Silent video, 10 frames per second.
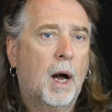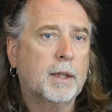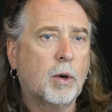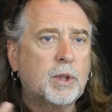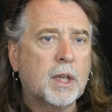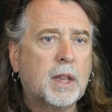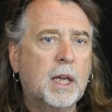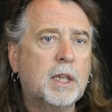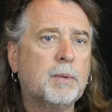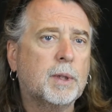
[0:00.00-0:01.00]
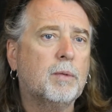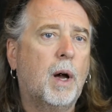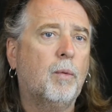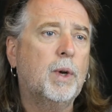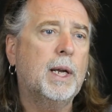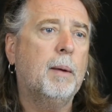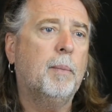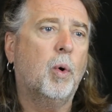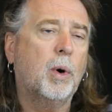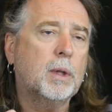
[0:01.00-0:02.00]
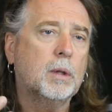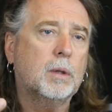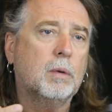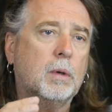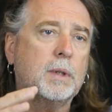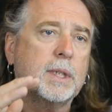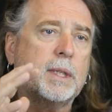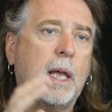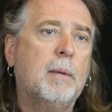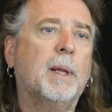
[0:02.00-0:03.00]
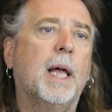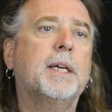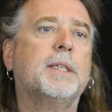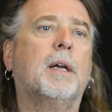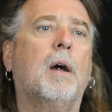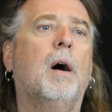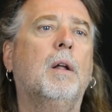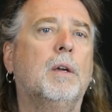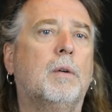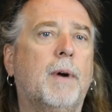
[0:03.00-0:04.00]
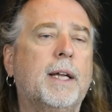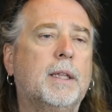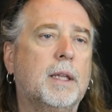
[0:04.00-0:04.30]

Those are things what are really important to stabilize the color, right?